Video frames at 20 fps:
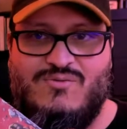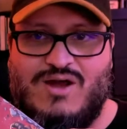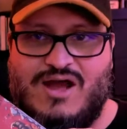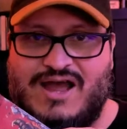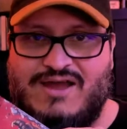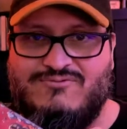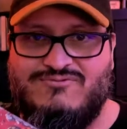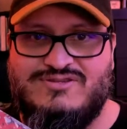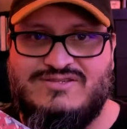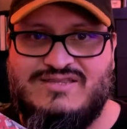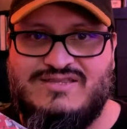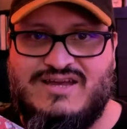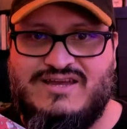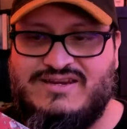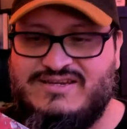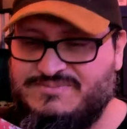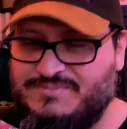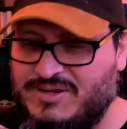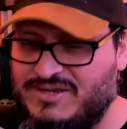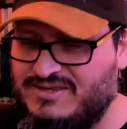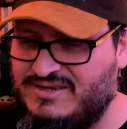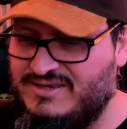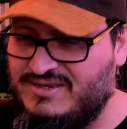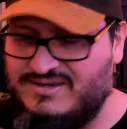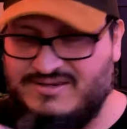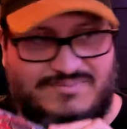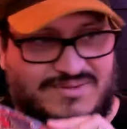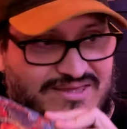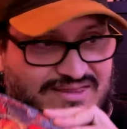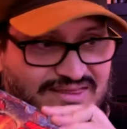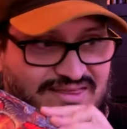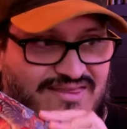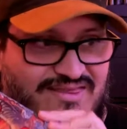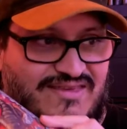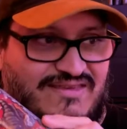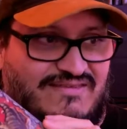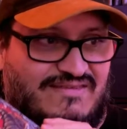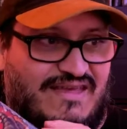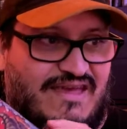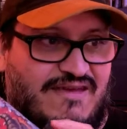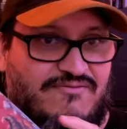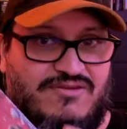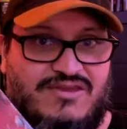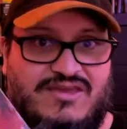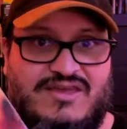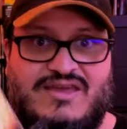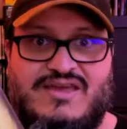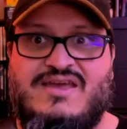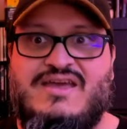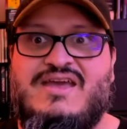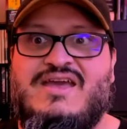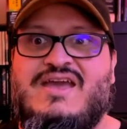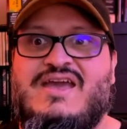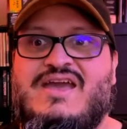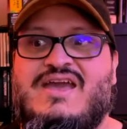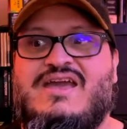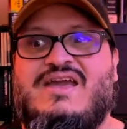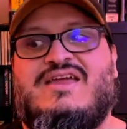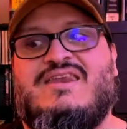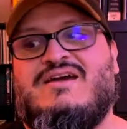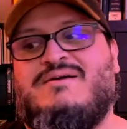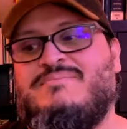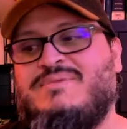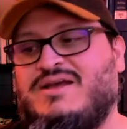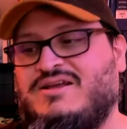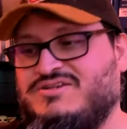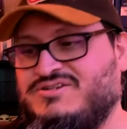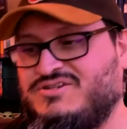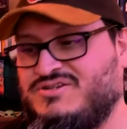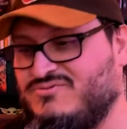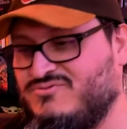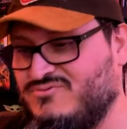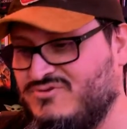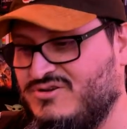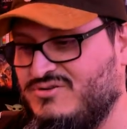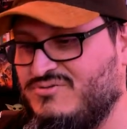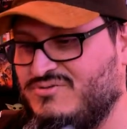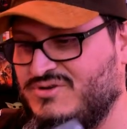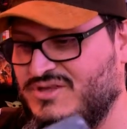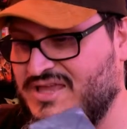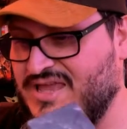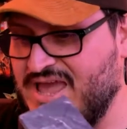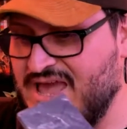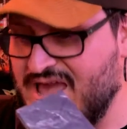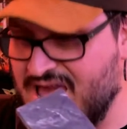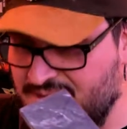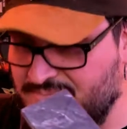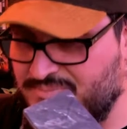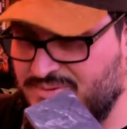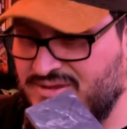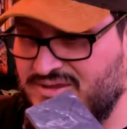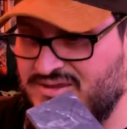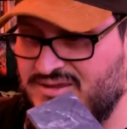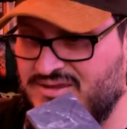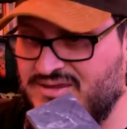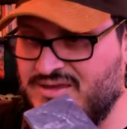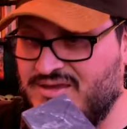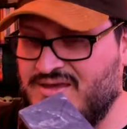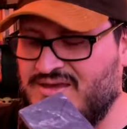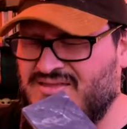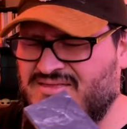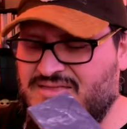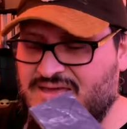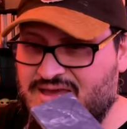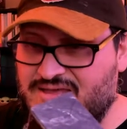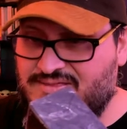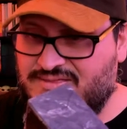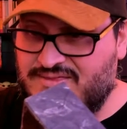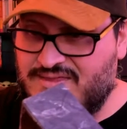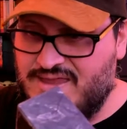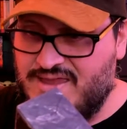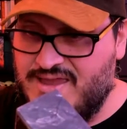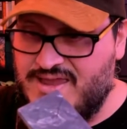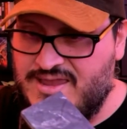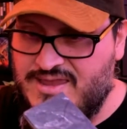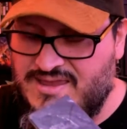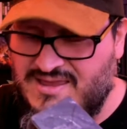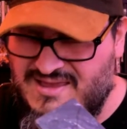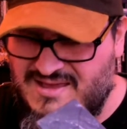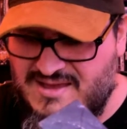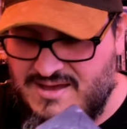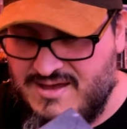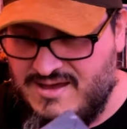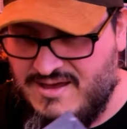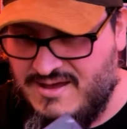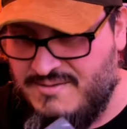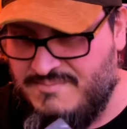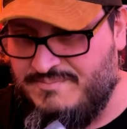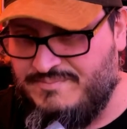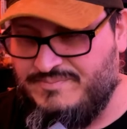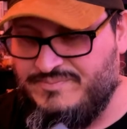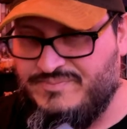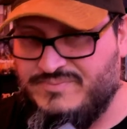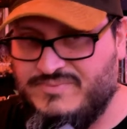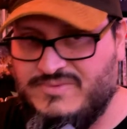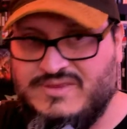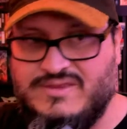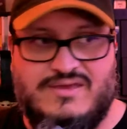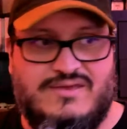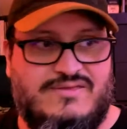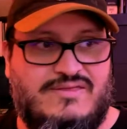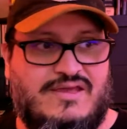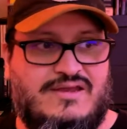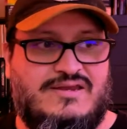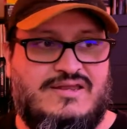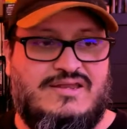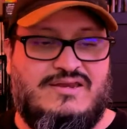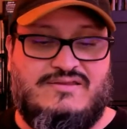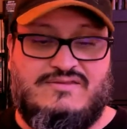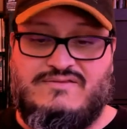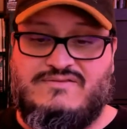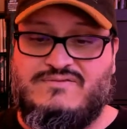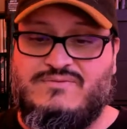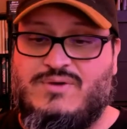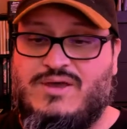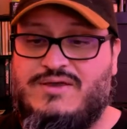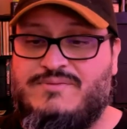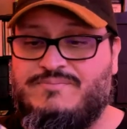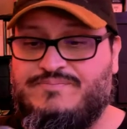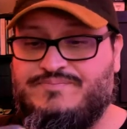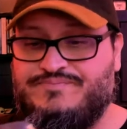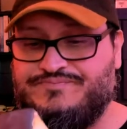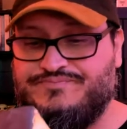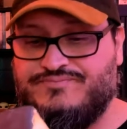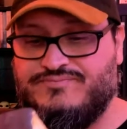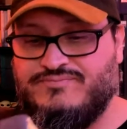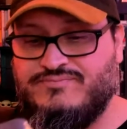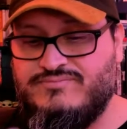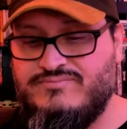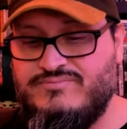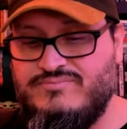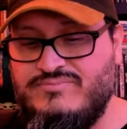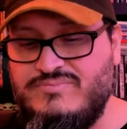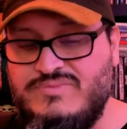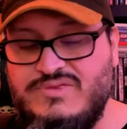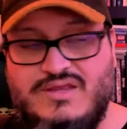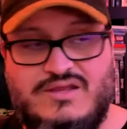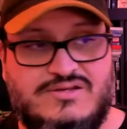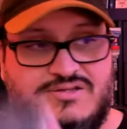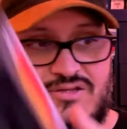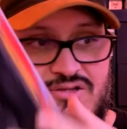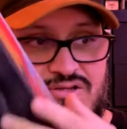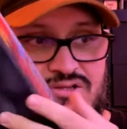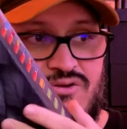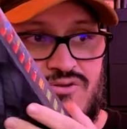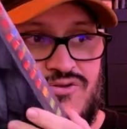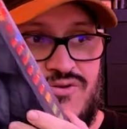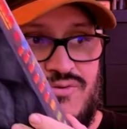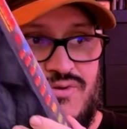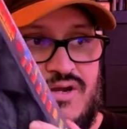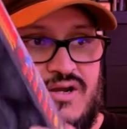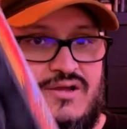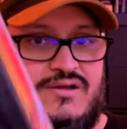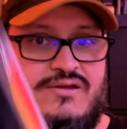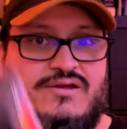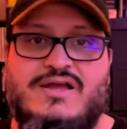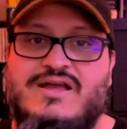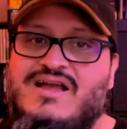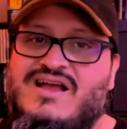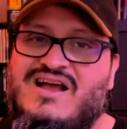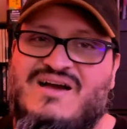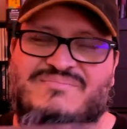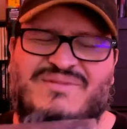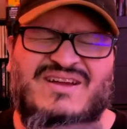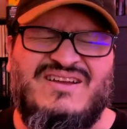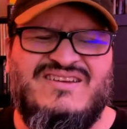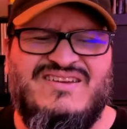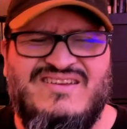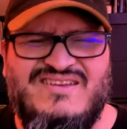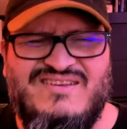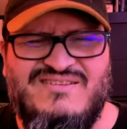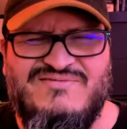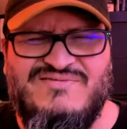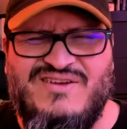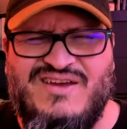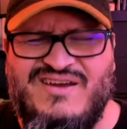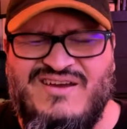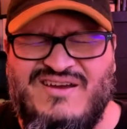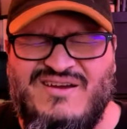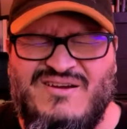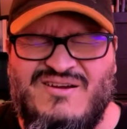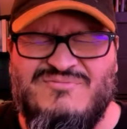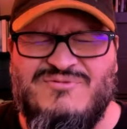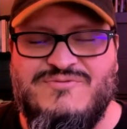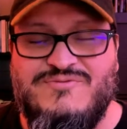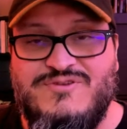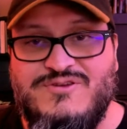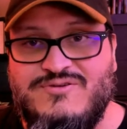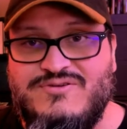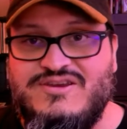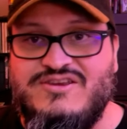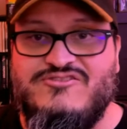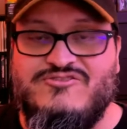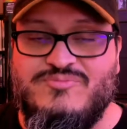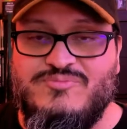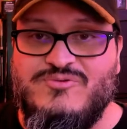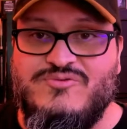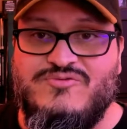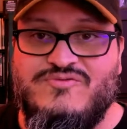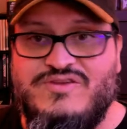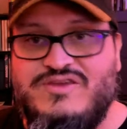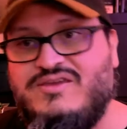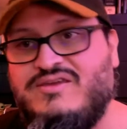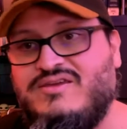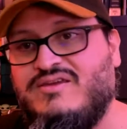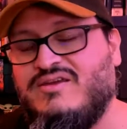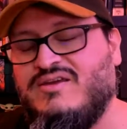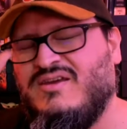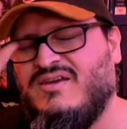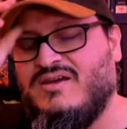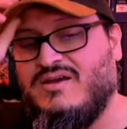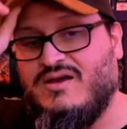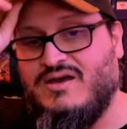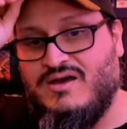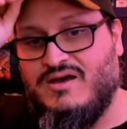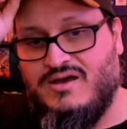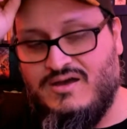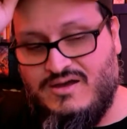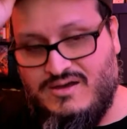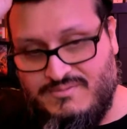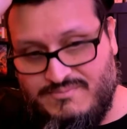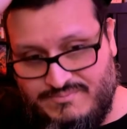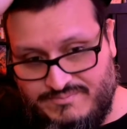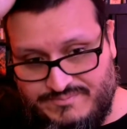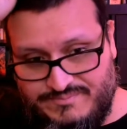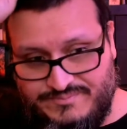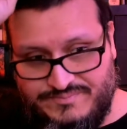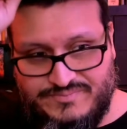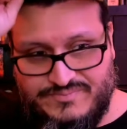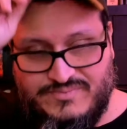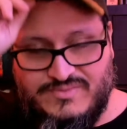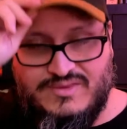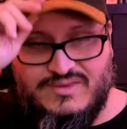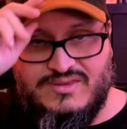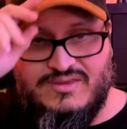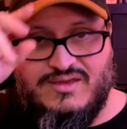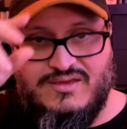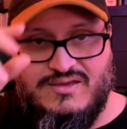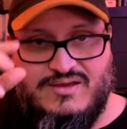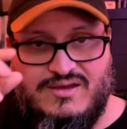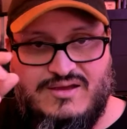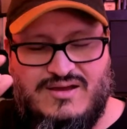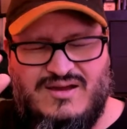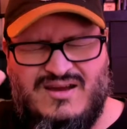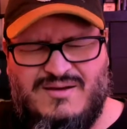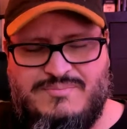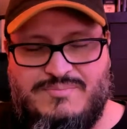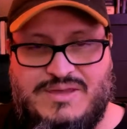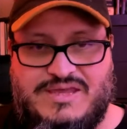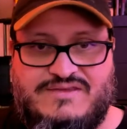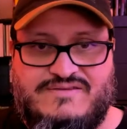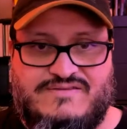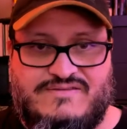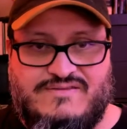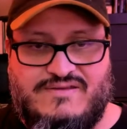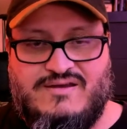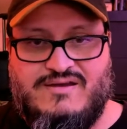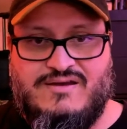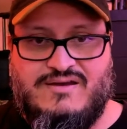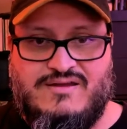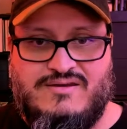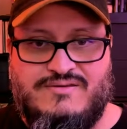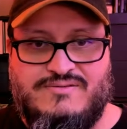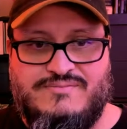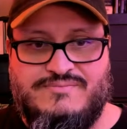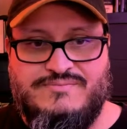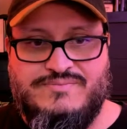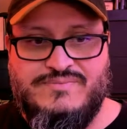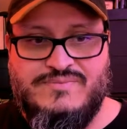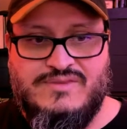I was not expecting it to be this heavy. And I'm actually really, really happy that they did it this way. So let's go through it, huh? I'm not going to give a review on each movie based on,